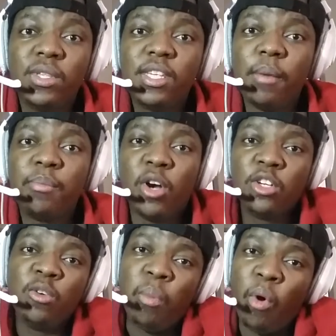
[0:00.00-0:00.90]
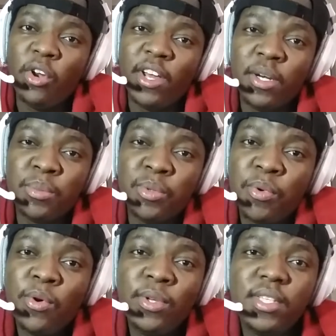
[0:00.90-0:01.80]
What's up, y'all? It's your boy Luyanda to
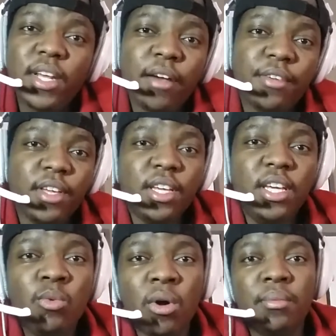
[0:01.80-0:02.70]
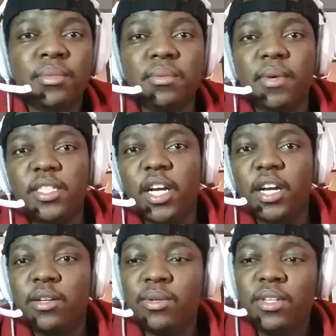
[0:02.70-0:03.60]
coolest South African geek. Welcome to my
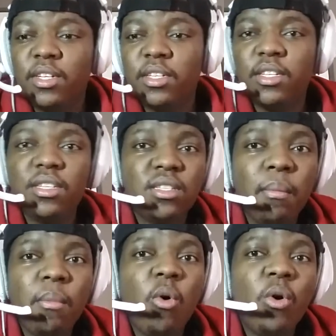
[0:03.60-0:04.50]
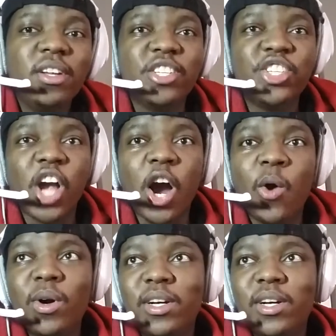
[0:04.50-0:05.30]
channel. This is the morning show.